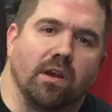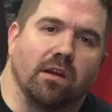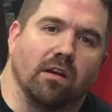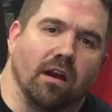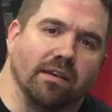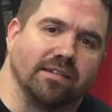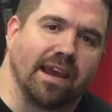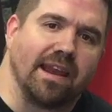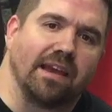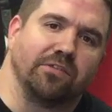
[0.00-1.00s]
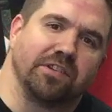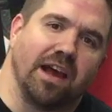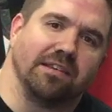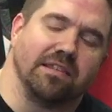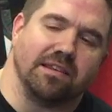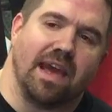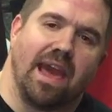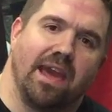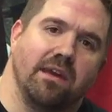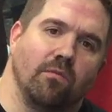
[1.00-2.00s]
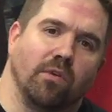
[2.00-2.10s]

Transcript: We are second exercise of the day.